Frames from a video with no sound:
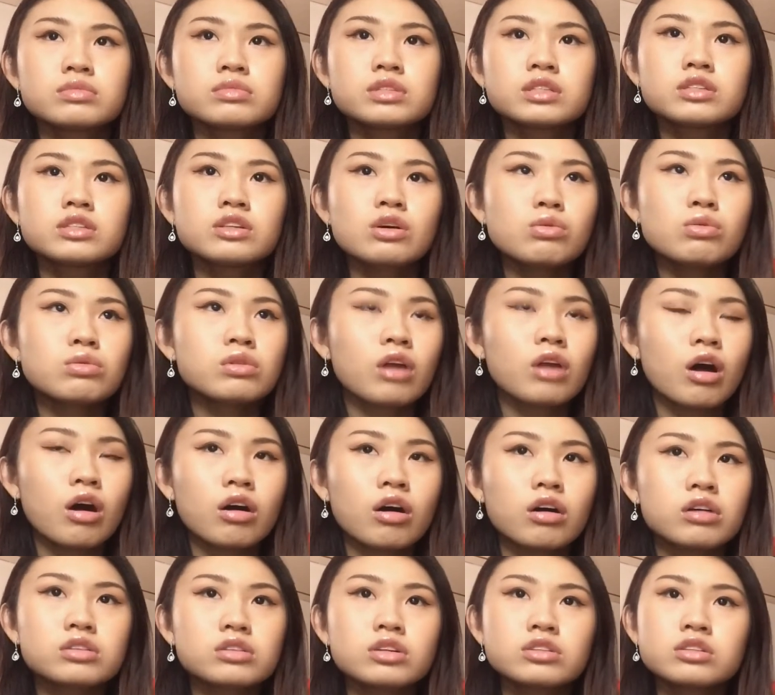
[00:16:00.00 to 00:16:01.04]
still
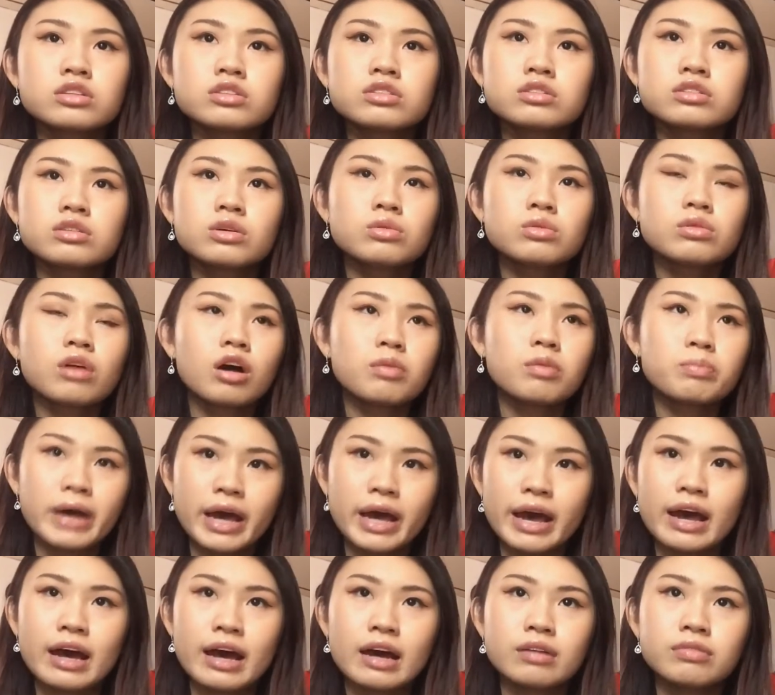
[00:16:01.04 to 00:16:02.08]
long. There's a still long
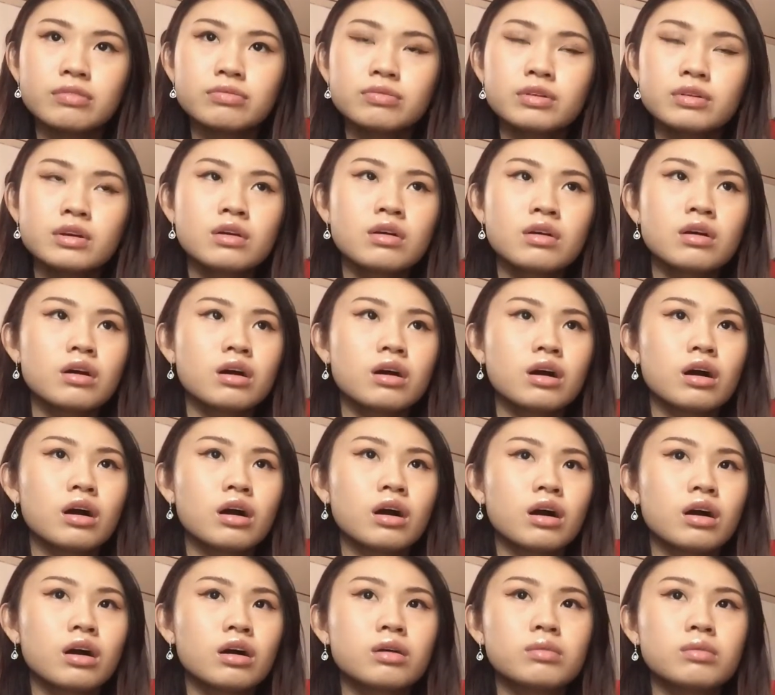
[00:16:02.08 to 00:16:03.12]
path
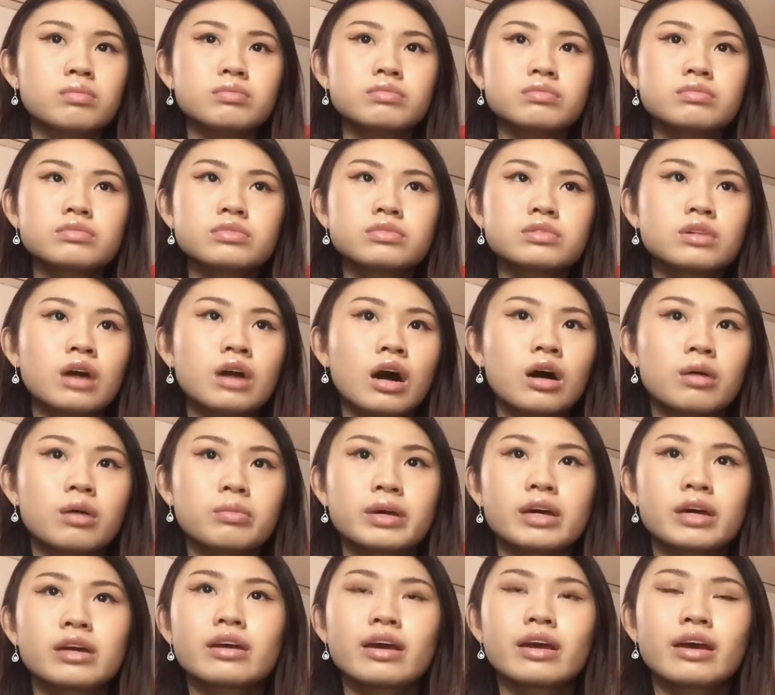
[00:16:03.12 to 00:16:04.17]

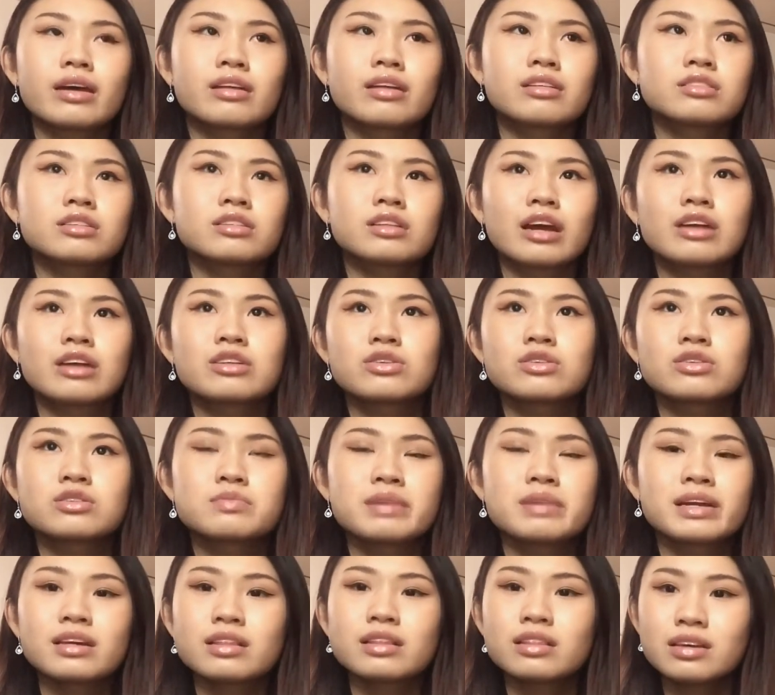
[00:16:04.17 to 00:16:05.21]
coming, and like there's
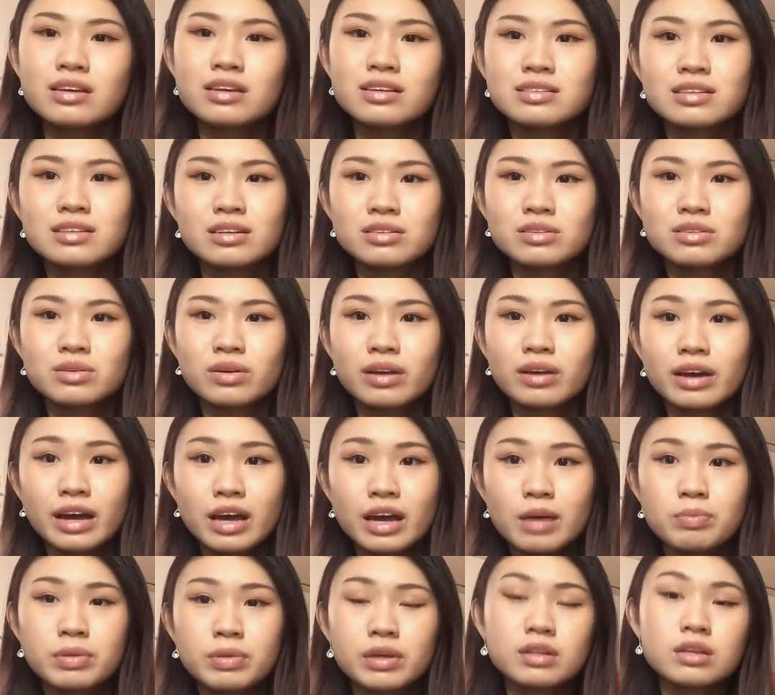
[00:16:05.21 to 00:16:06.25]
many things that is going to
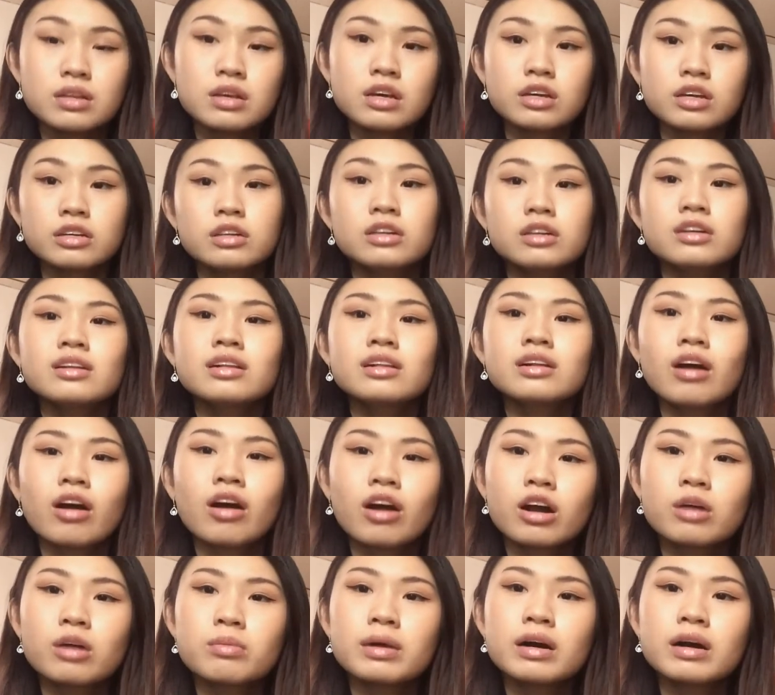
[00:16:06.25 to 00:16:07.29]
happen. Good
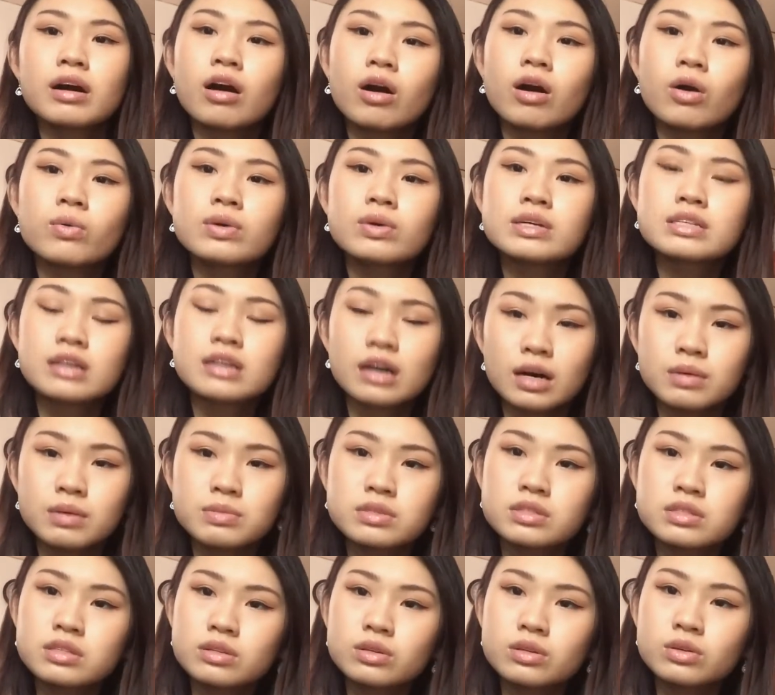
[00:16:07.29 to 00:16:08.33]
karma always comes
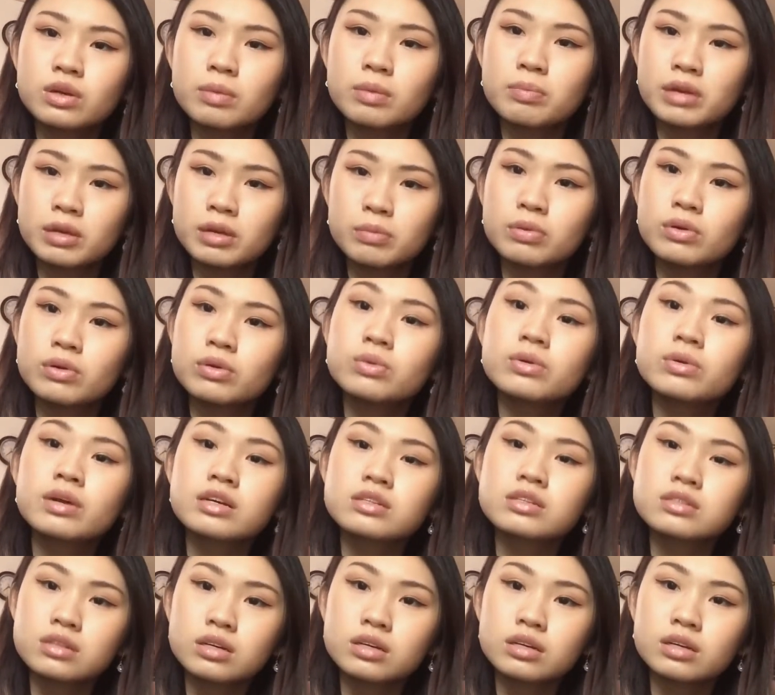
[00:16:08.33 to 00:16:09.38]
to the people who
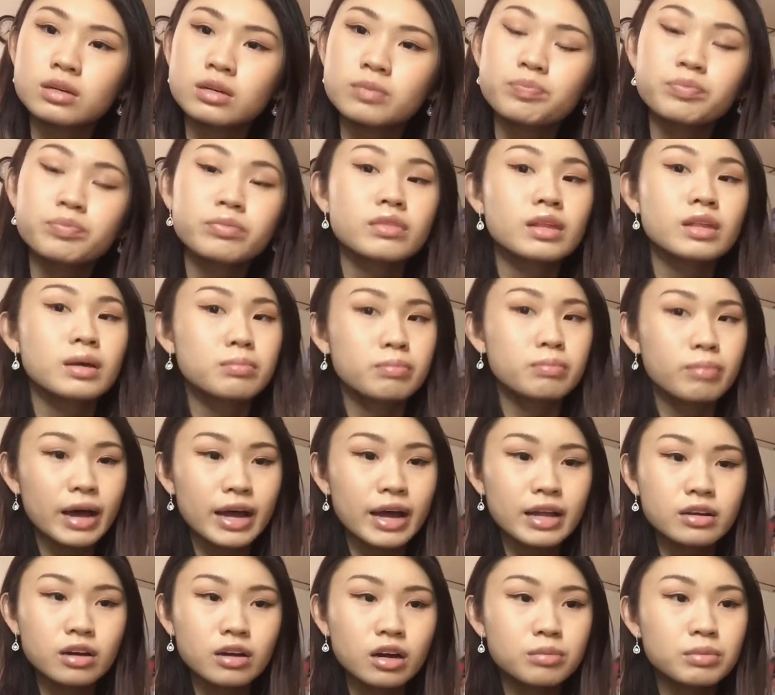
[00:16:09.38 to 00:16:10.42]
does good.
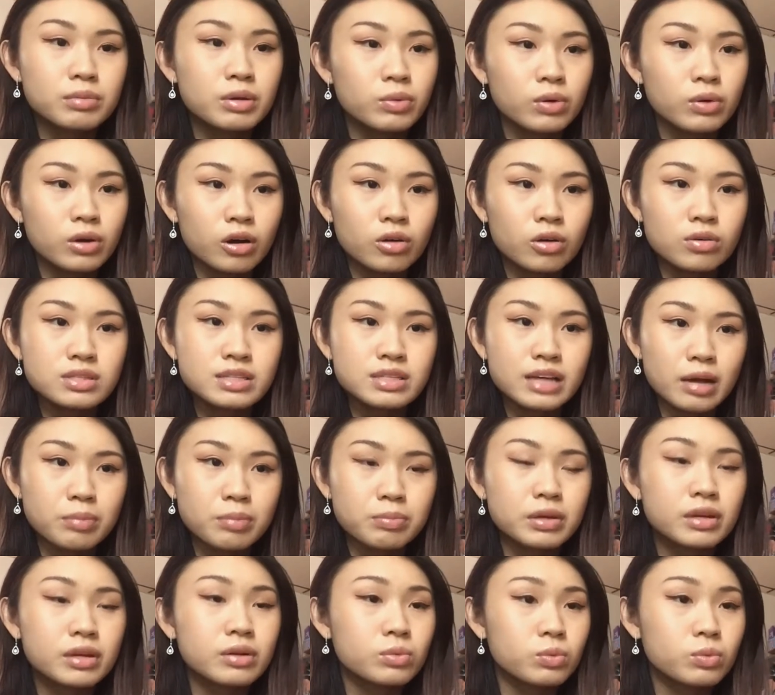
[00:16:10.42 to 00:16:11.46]
Bad karma will always
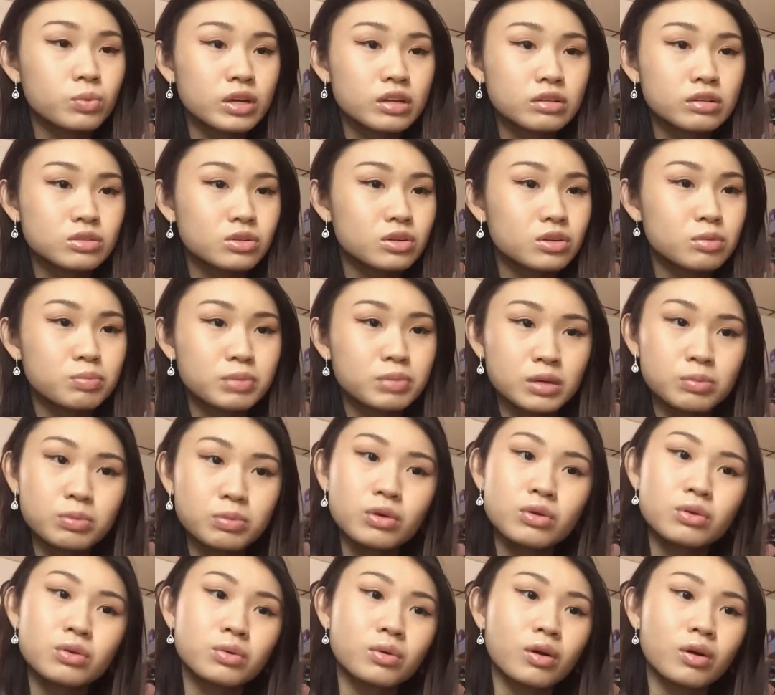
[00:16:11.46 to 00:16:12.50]
happen to the
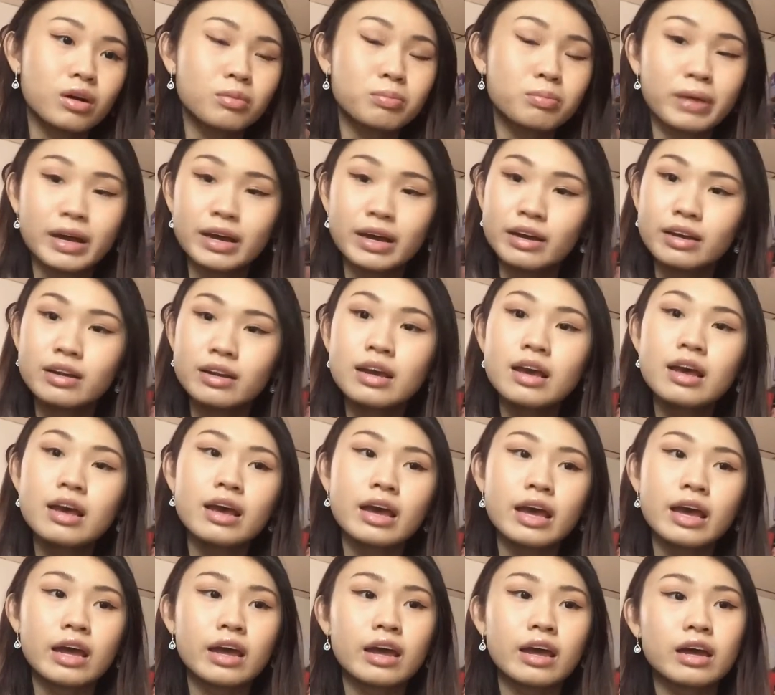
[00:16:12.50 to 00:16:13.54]
people who are bad
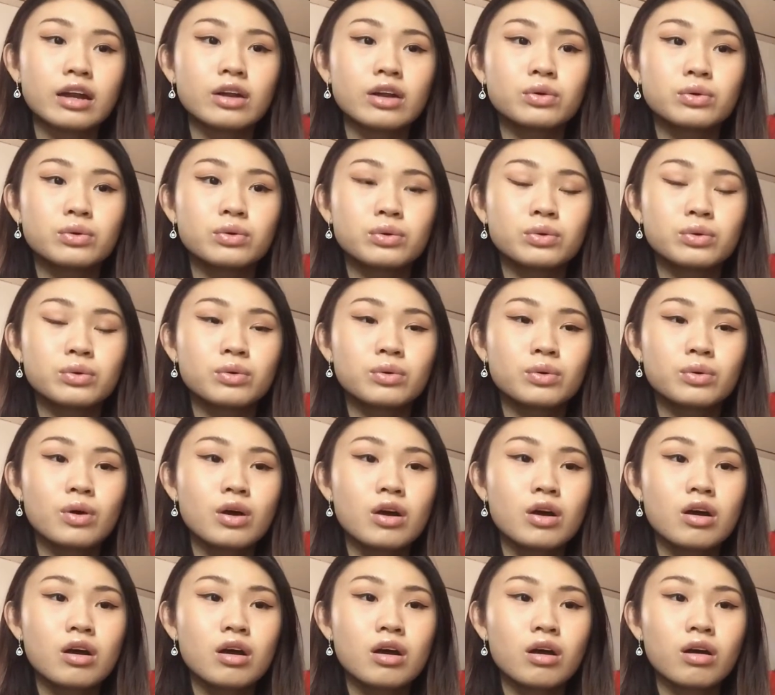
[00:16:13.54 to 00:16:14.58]
and who
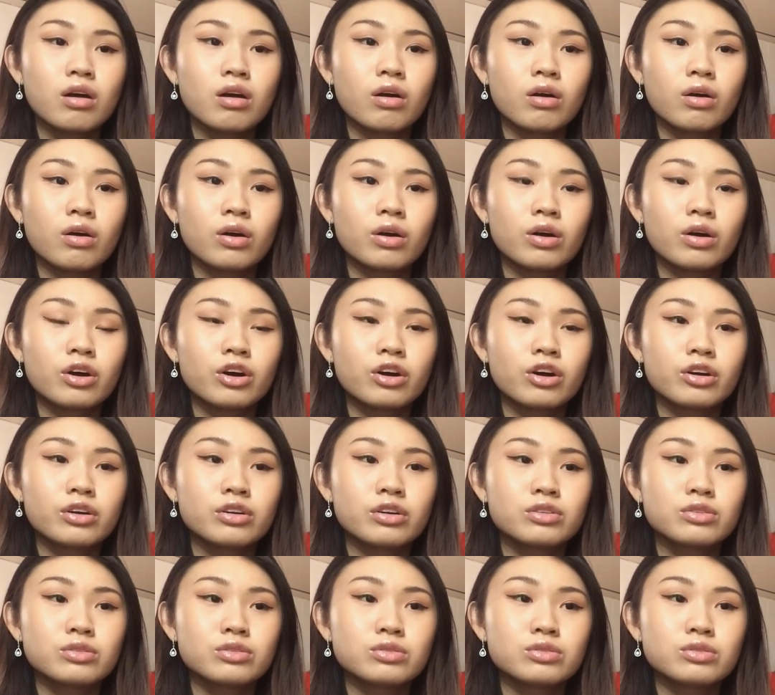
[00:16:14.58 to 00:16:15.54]
are